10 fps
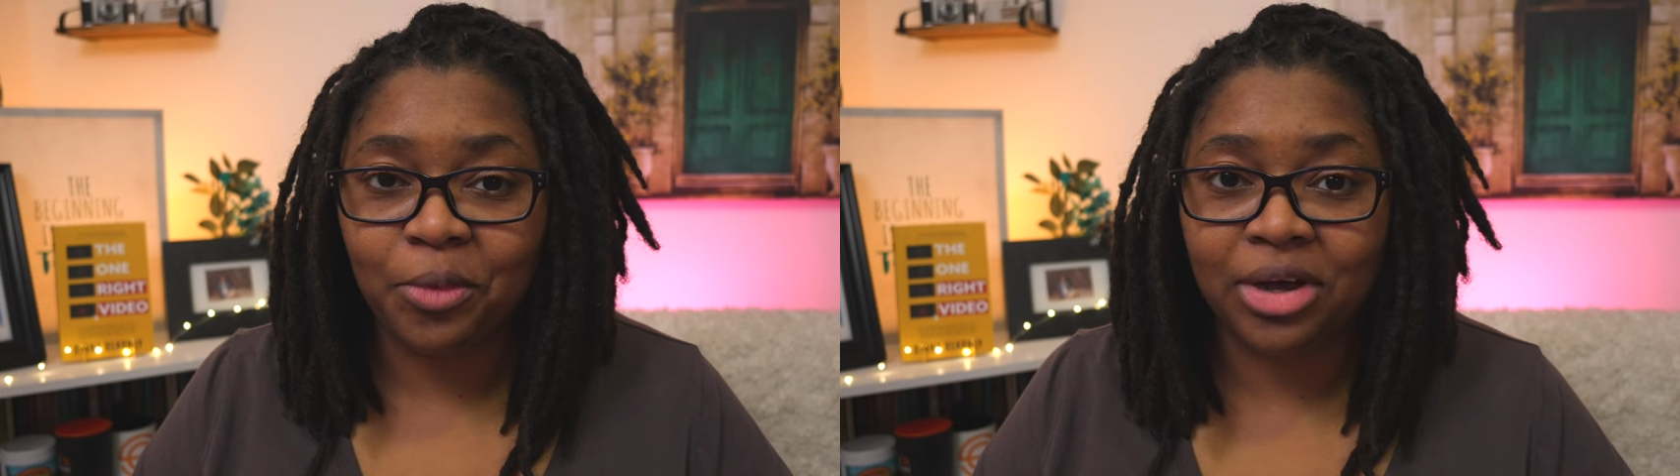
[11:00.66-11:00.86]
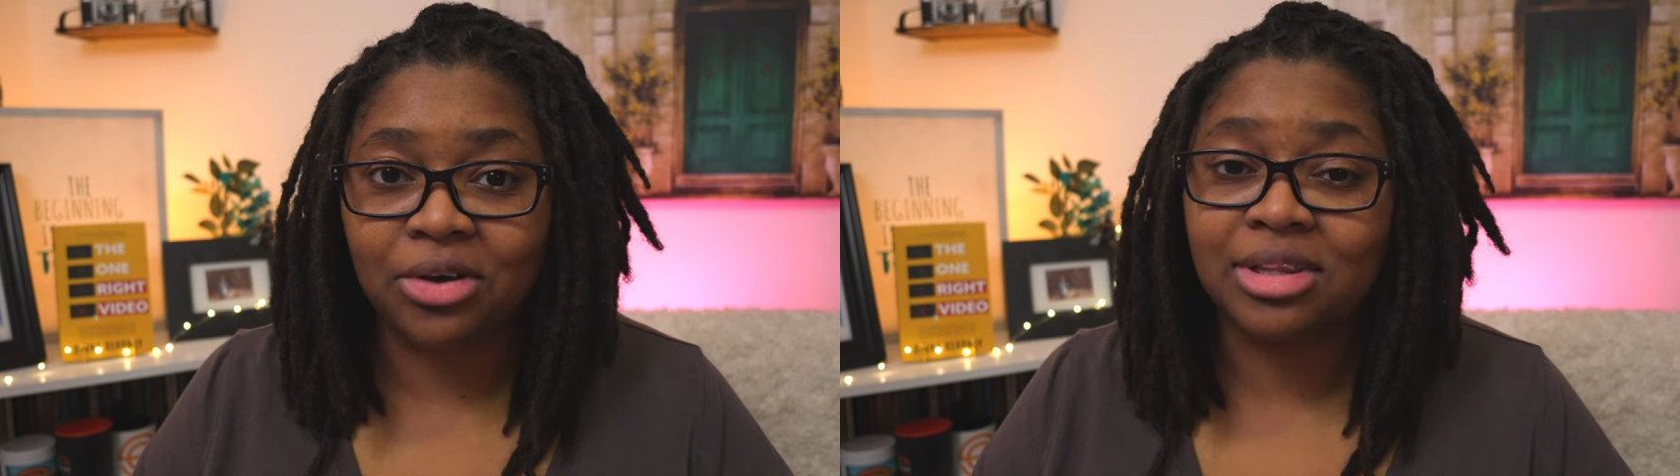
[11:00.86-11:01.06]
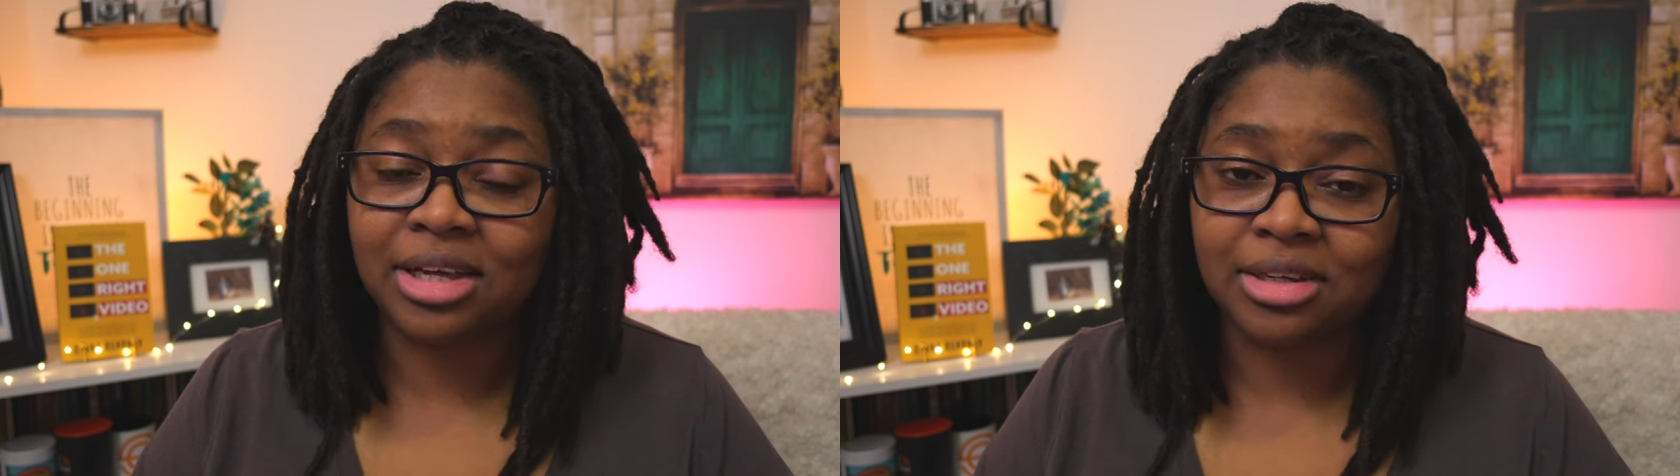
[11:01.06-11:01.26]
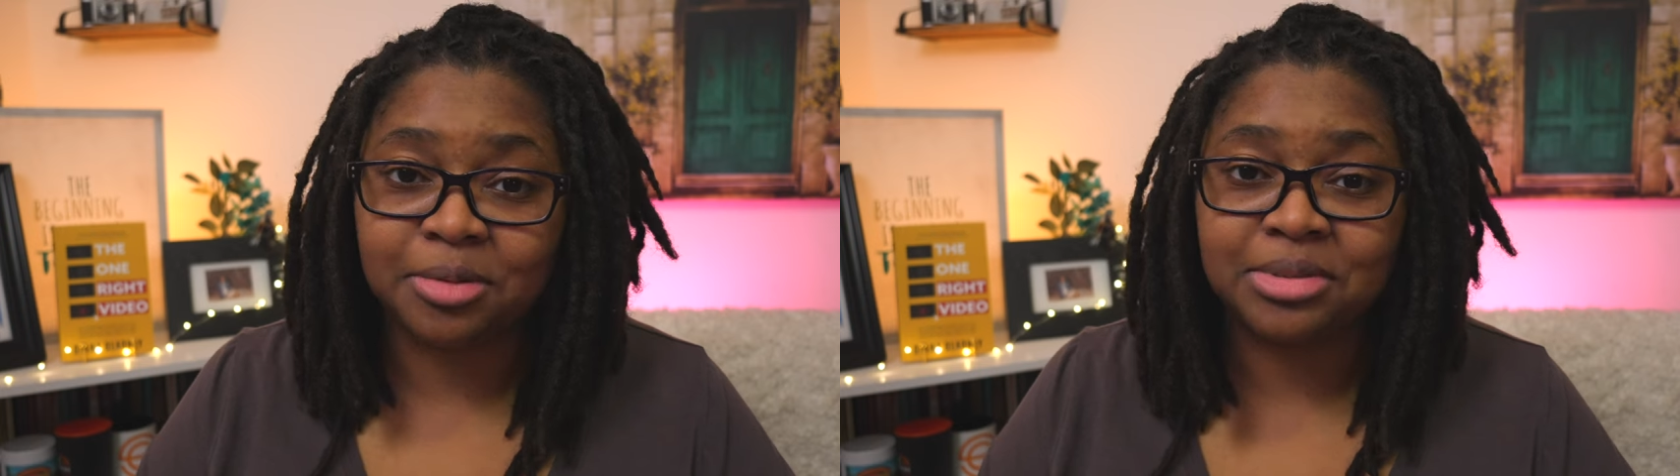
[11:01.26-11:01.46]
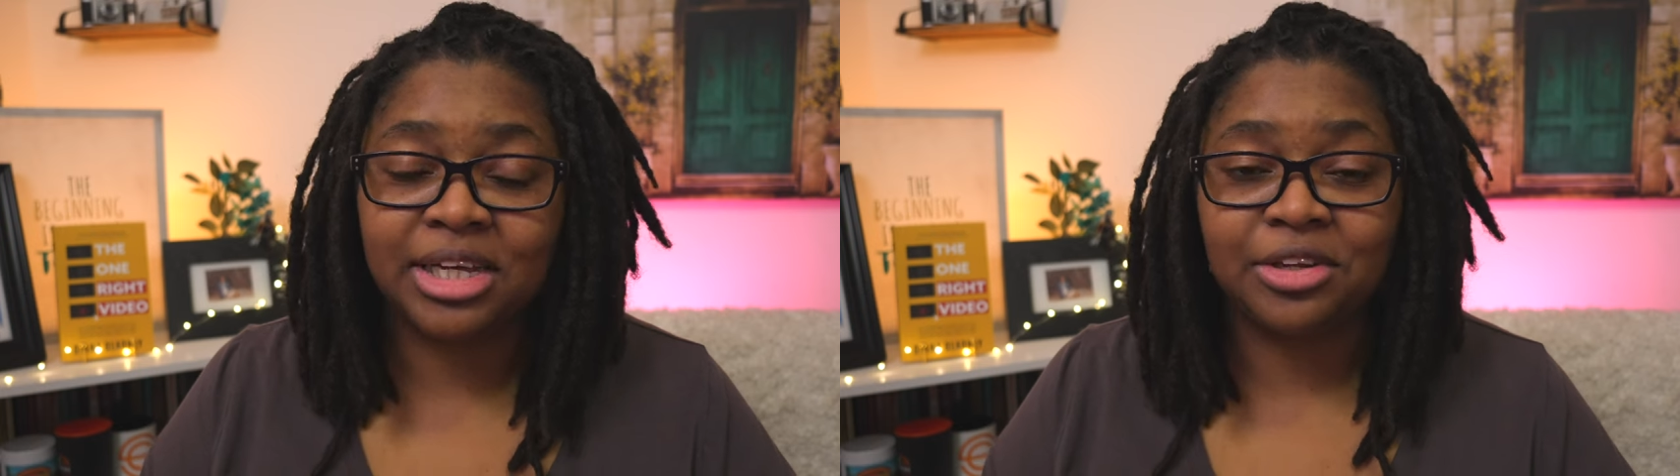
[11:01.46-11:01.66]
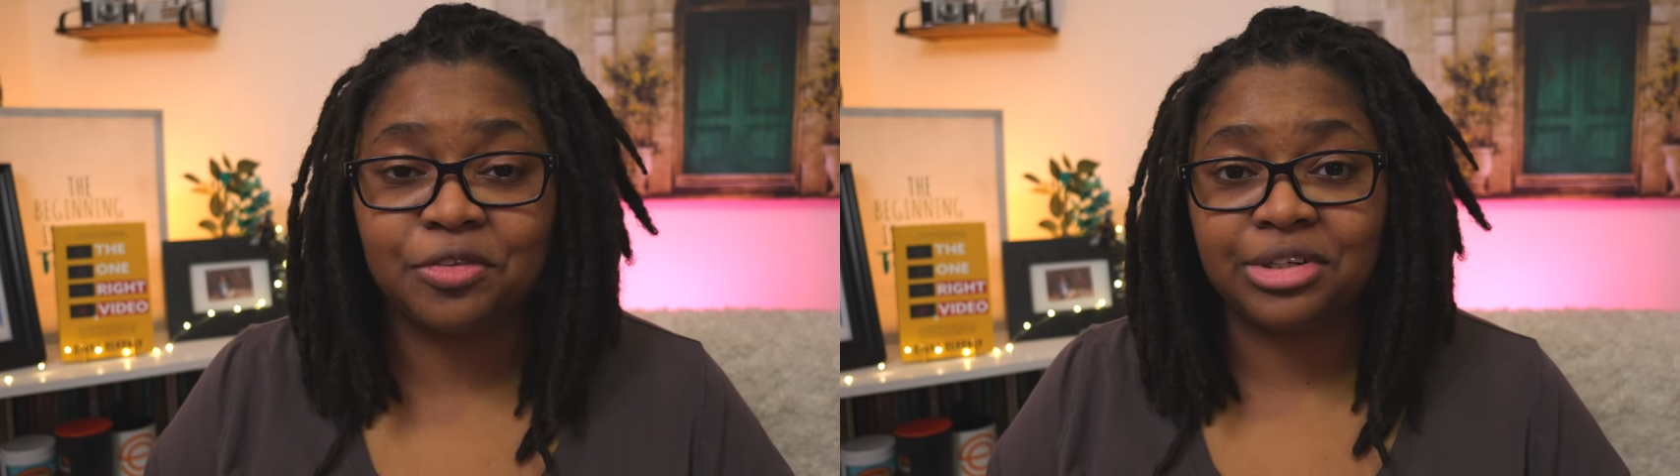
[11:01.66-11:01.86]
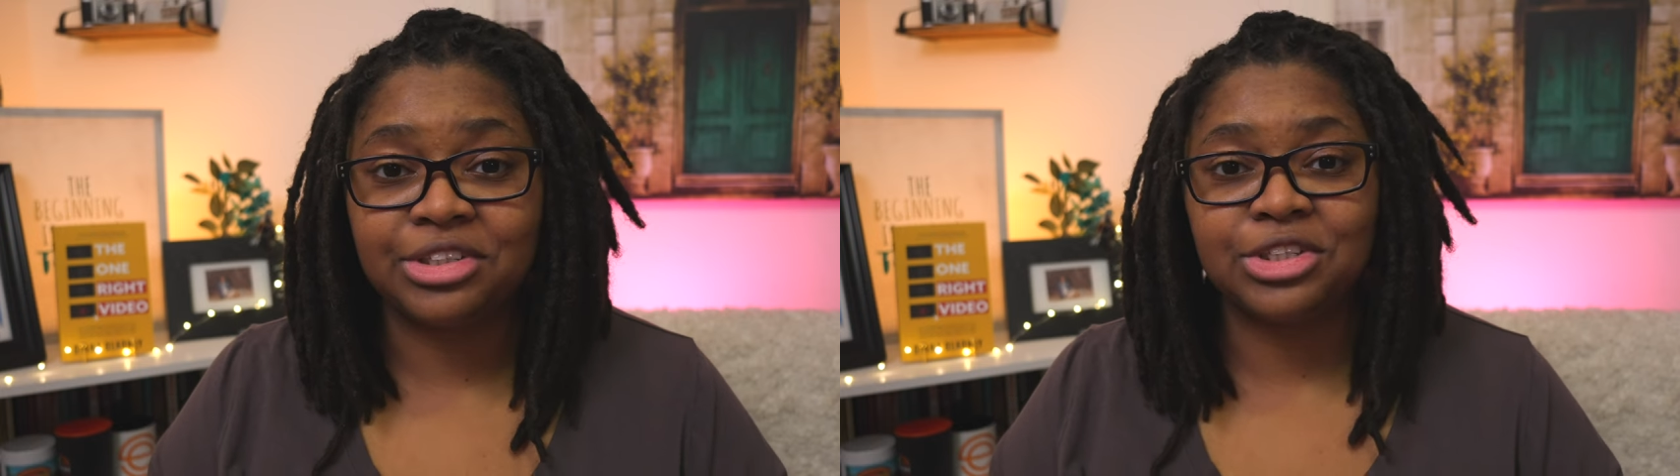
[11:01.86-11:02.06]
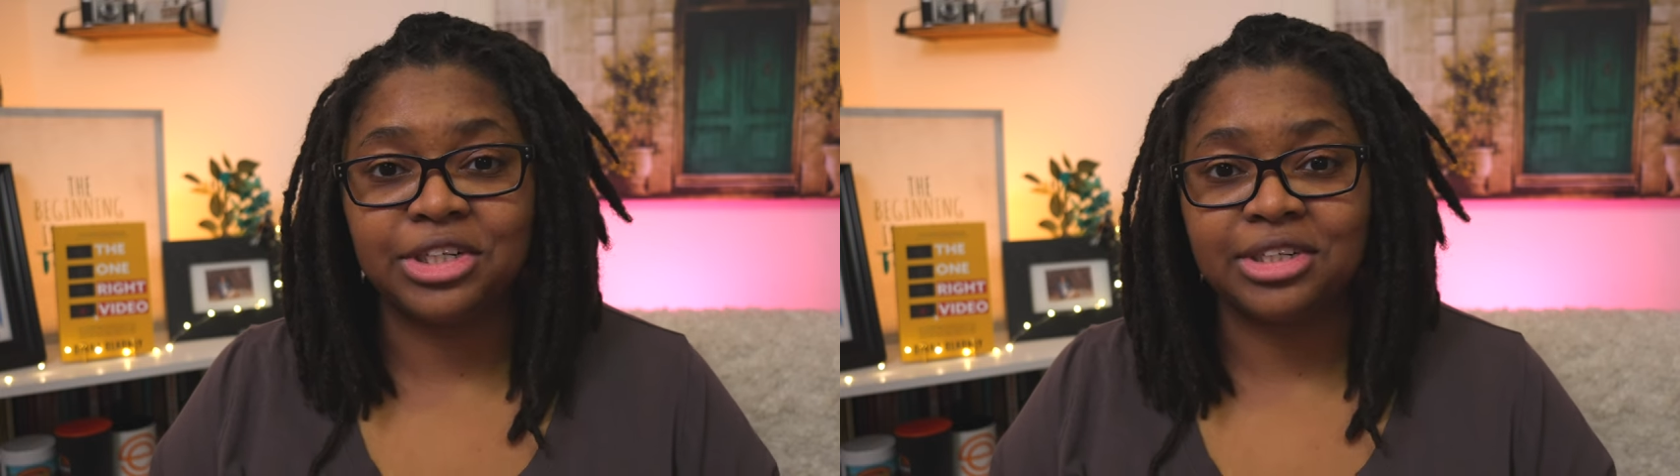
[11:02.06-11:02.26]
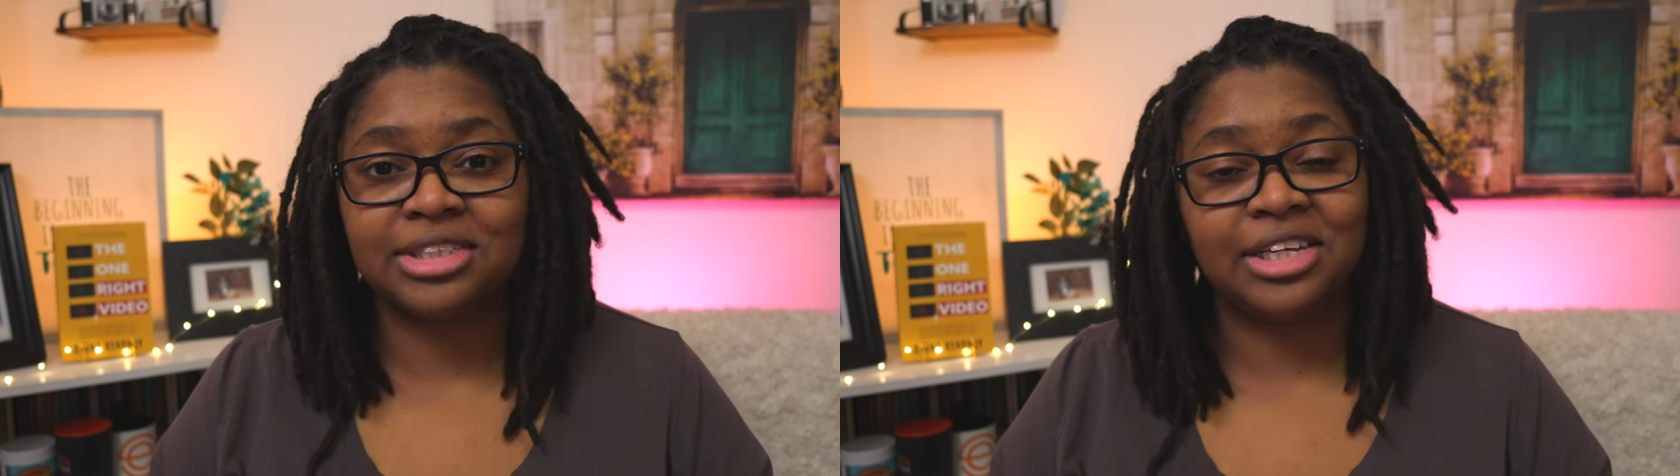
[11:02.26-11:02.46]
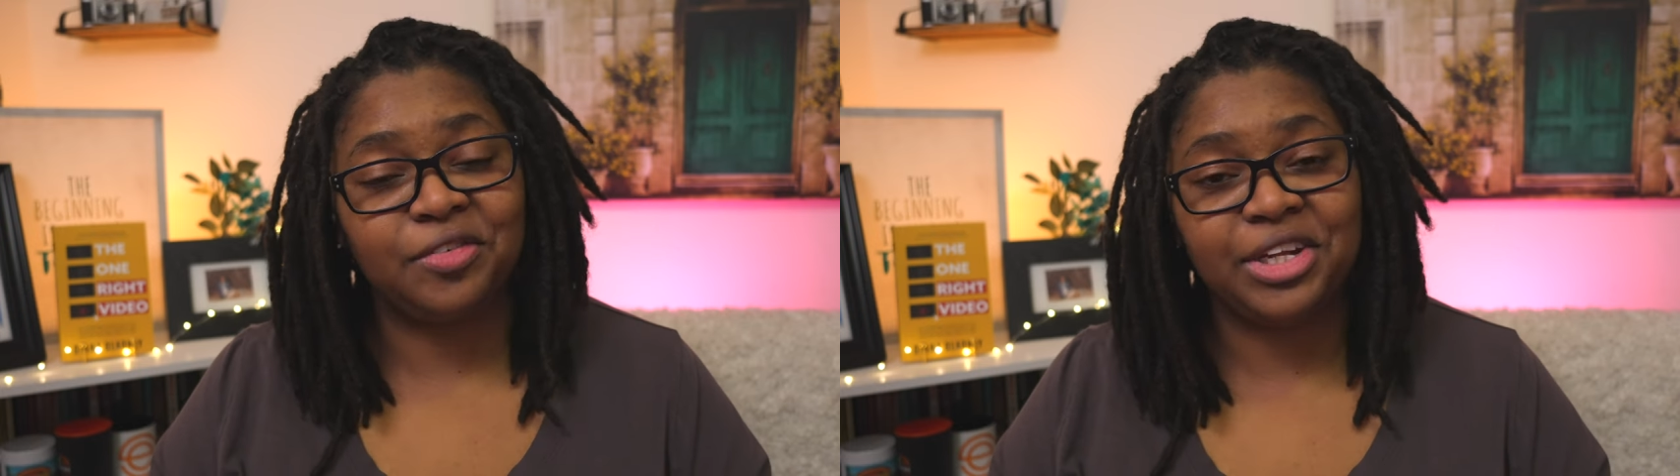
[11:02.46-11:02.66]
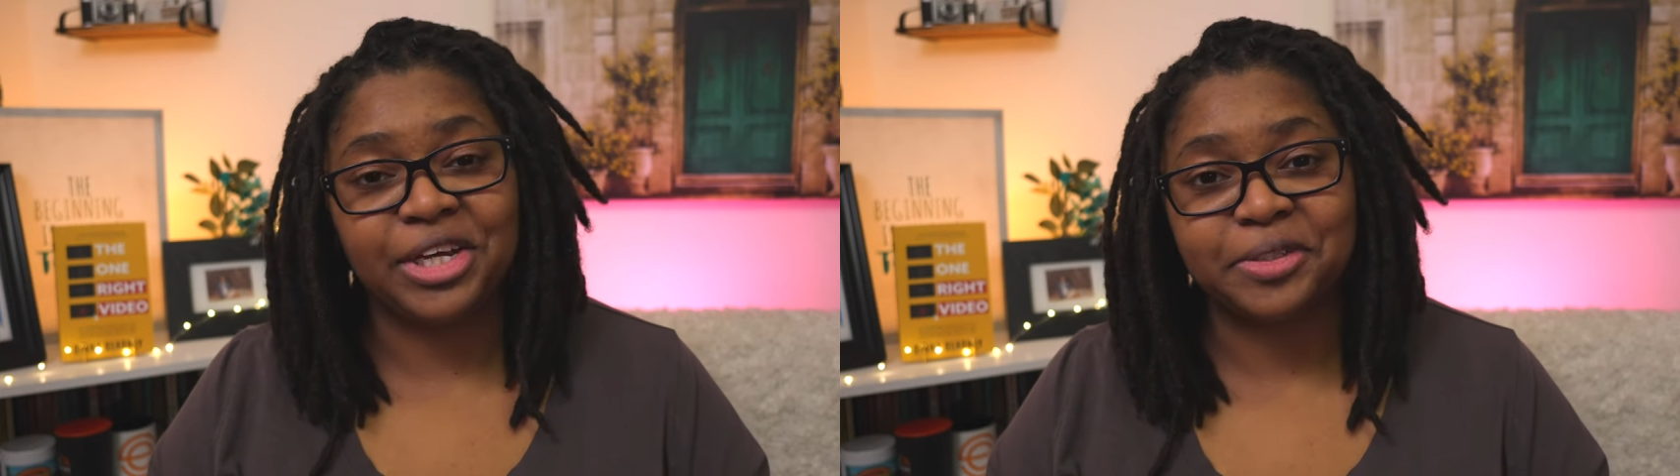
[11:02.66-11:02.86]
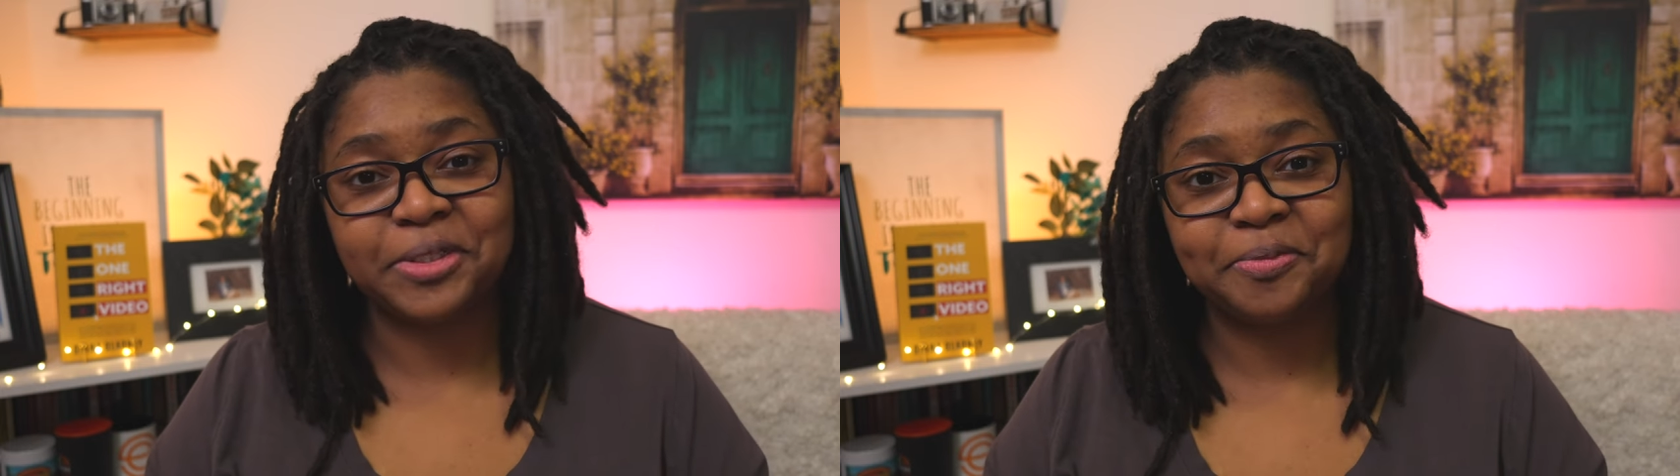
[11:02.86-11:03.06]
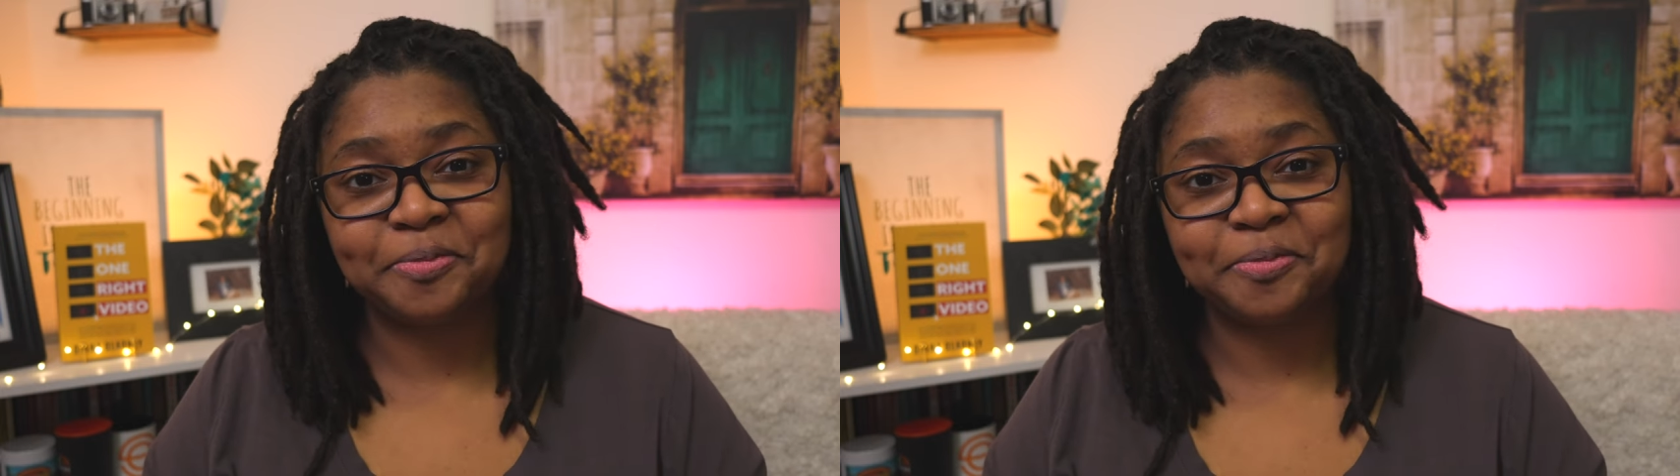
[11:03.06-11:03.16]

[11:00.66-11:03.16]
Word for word: well the clips in the footage looks in the videos.